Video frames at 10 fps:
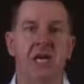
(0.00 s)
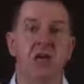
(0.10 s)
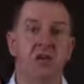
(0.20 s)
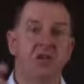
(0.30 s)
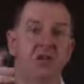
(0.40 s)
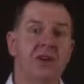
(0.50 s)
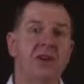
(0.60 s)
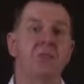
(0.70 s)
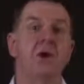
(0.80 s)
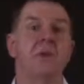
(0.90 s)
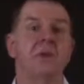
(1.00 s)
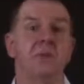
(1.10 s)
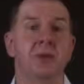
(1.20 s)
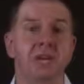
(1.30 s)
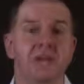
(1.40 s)
Contrary to popular
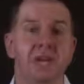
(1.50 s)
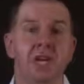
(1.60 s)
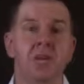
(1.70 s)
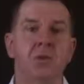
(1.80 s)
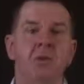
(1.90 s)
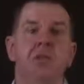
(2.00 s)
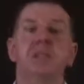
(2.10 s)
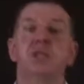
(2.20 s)
belief, you only need